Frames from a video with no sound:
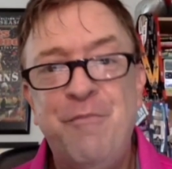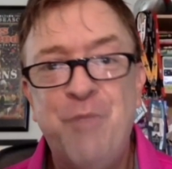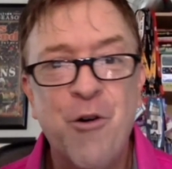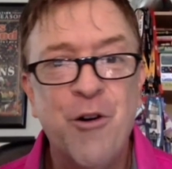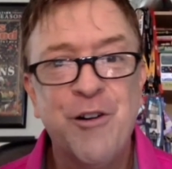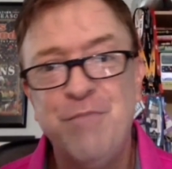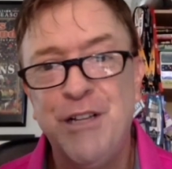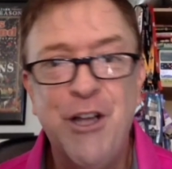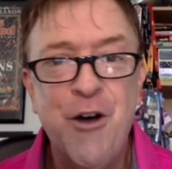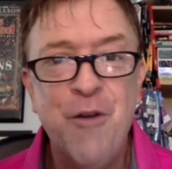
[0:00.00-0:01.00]
board or
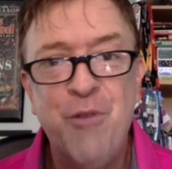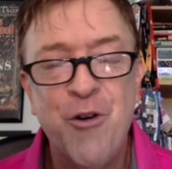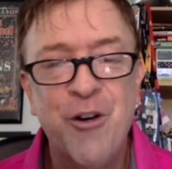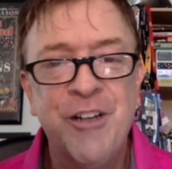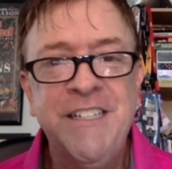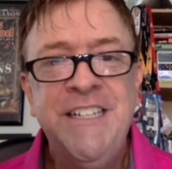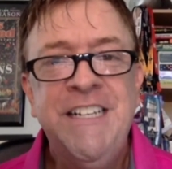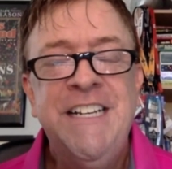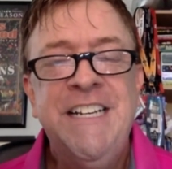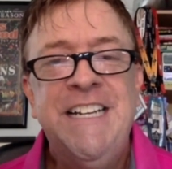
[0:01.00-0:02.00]
below board.
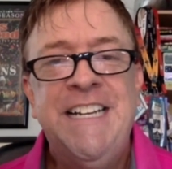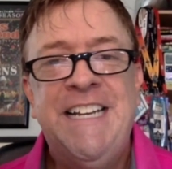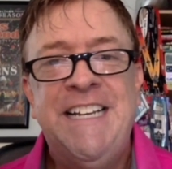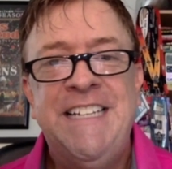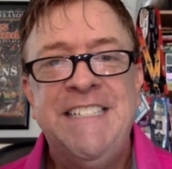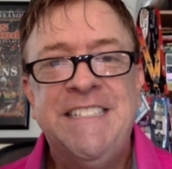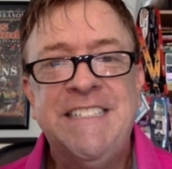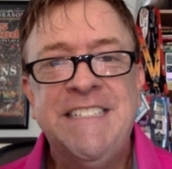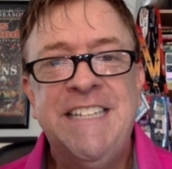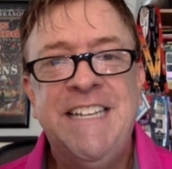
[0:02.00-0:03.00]
And
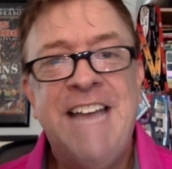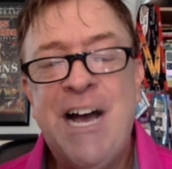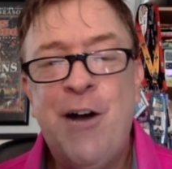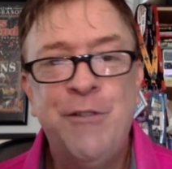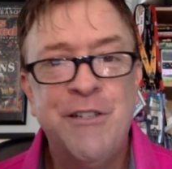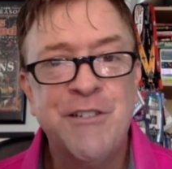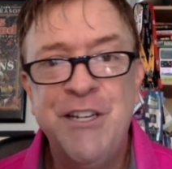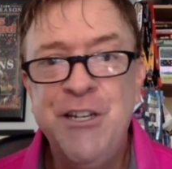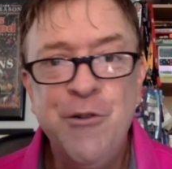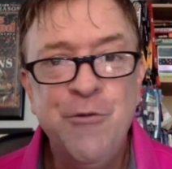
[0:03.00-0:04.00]
and now there's a
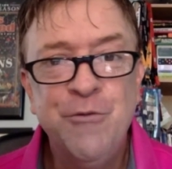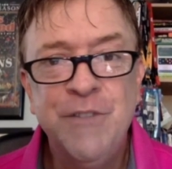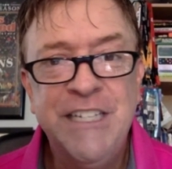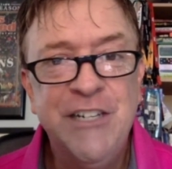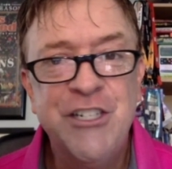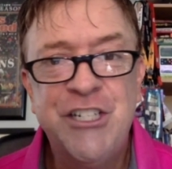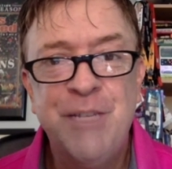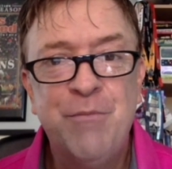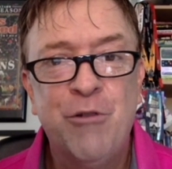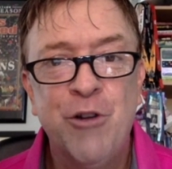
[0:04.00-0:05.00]
new
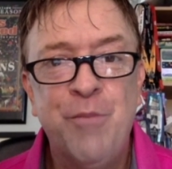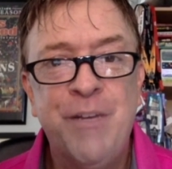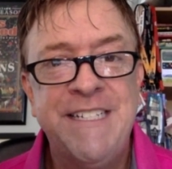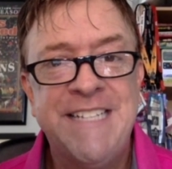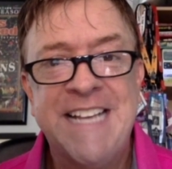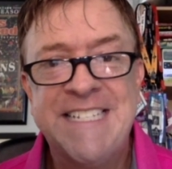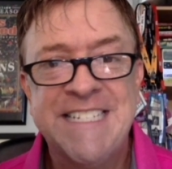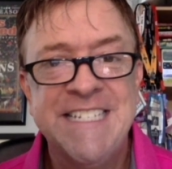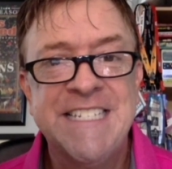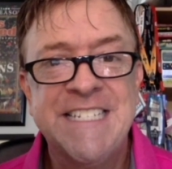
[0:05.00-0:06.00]
leadership group at
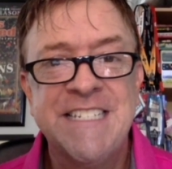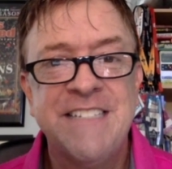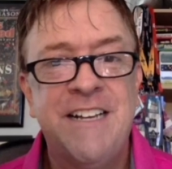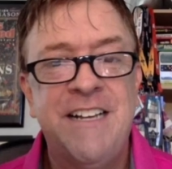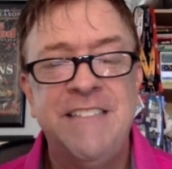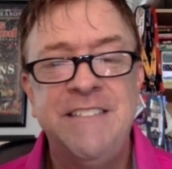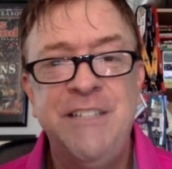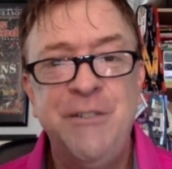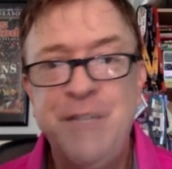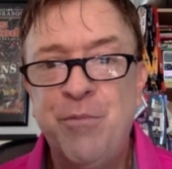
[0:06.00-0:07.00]
Texas. Uh,
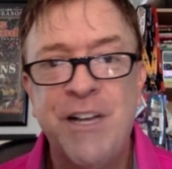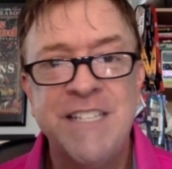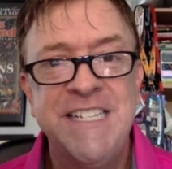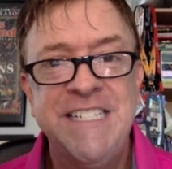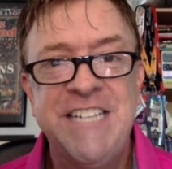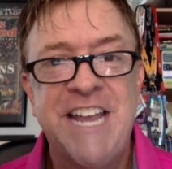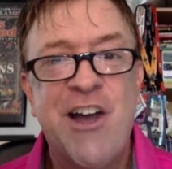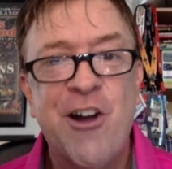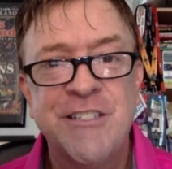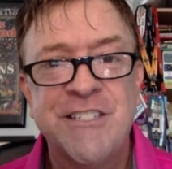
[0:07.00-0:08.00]
UT President Jay
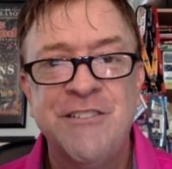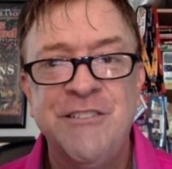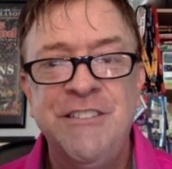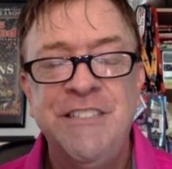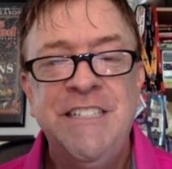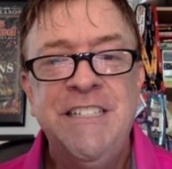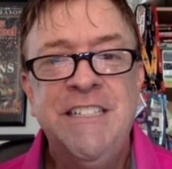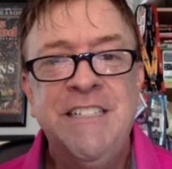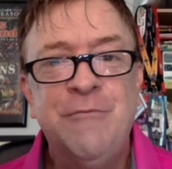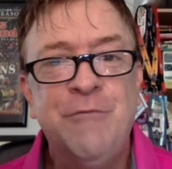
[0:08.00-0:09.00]
Hartzell,
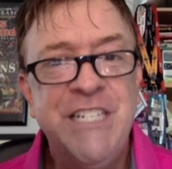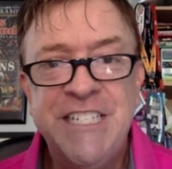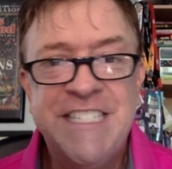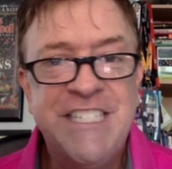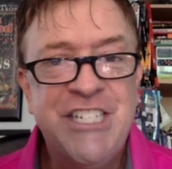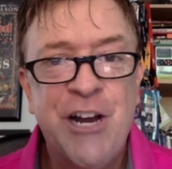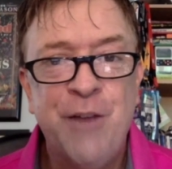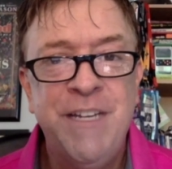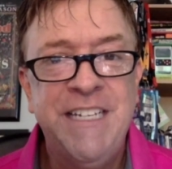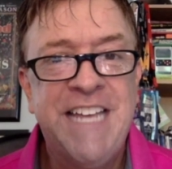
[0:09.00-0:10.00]
Regents
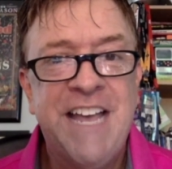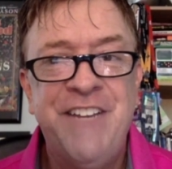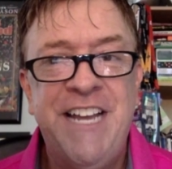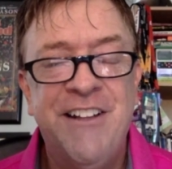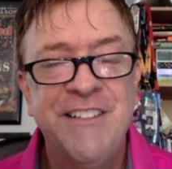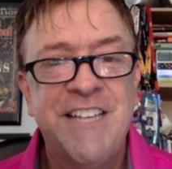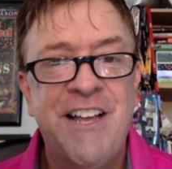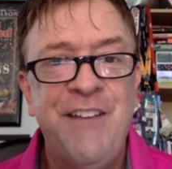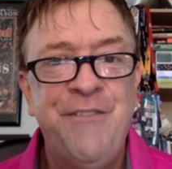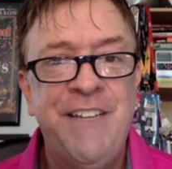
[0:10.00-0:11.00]
Chairman Kevin
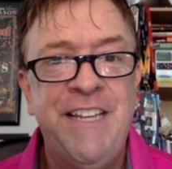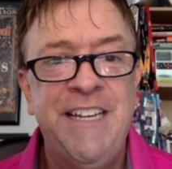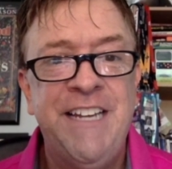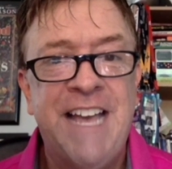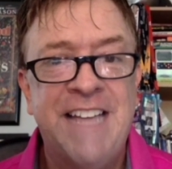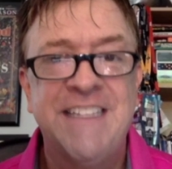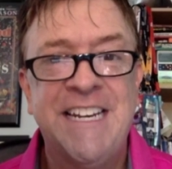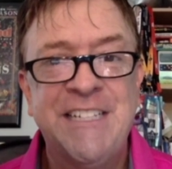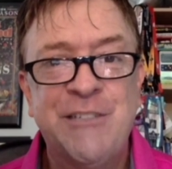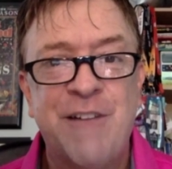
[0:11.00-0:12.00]
Eltife, and
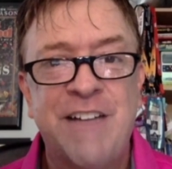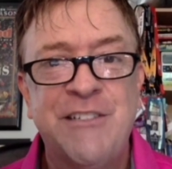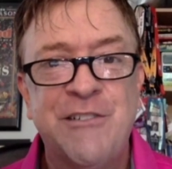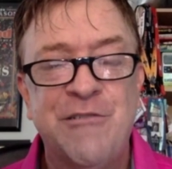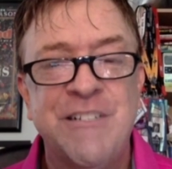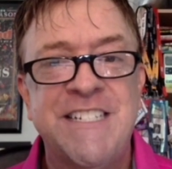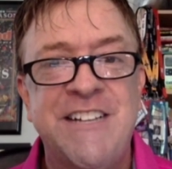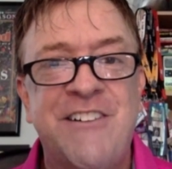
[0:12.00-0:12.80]
Athletic Director Chris Del